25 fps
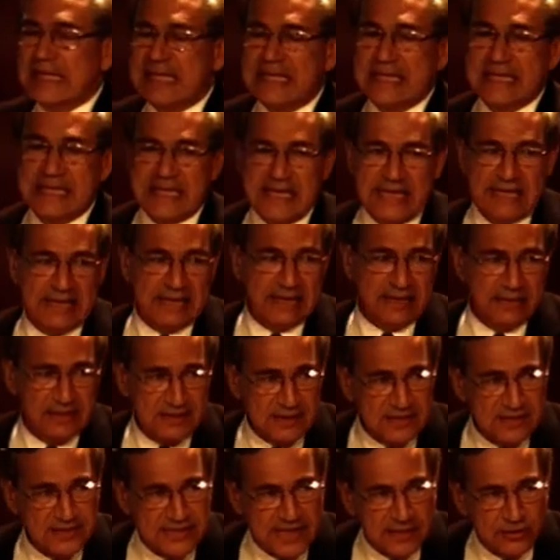
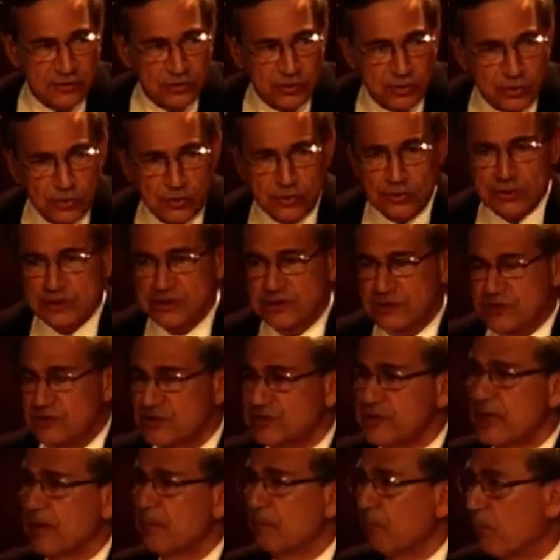kings and rulers
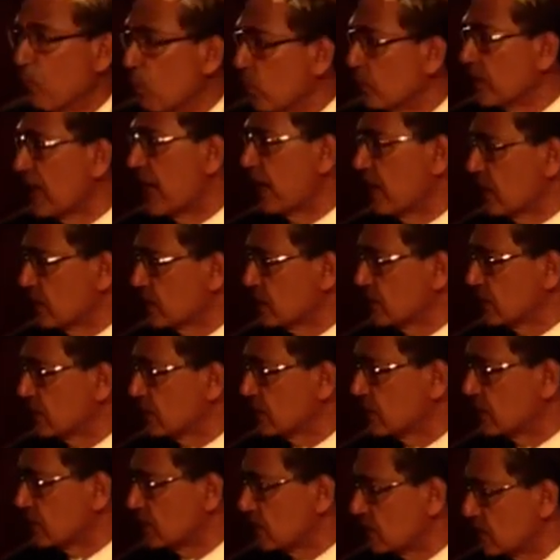and
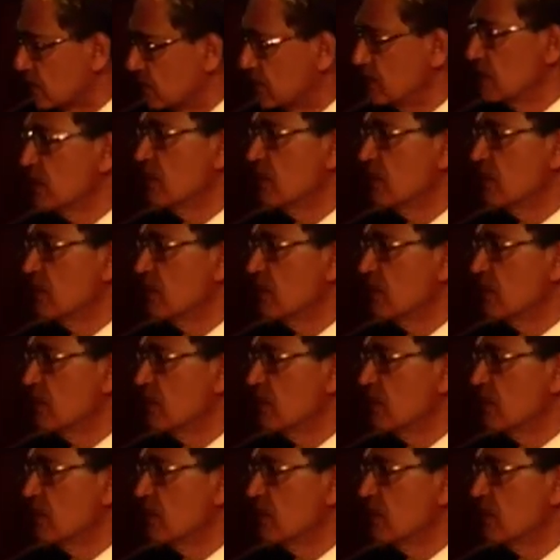monarchs.